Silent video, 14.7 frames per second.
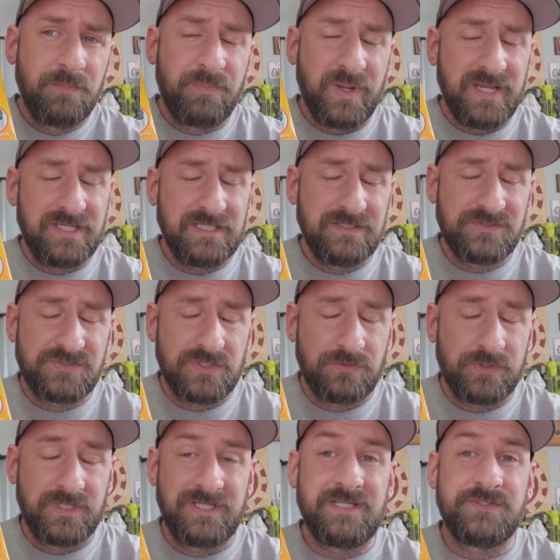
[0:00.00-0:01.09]
Baking
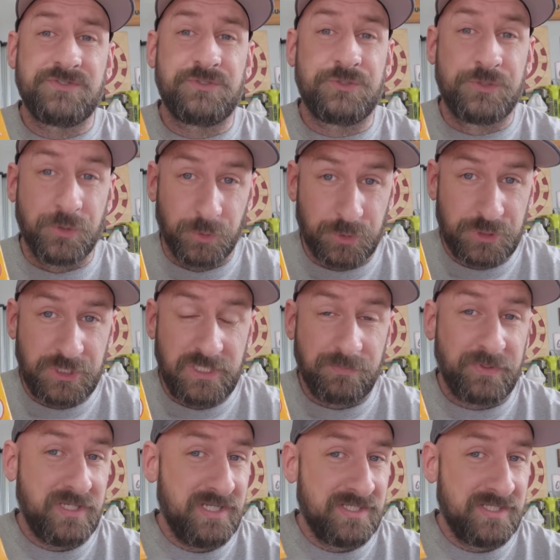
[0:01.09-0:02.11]
soda is dirt cheap.